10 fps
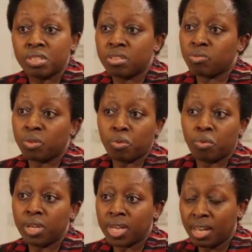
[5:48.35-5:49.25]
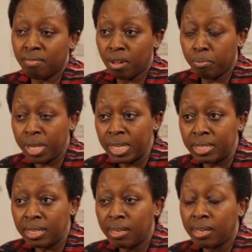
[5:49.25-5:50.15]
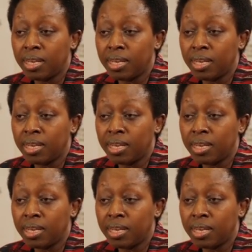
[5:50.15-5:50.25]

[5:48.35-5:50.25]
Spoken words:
This is what we're calling livability.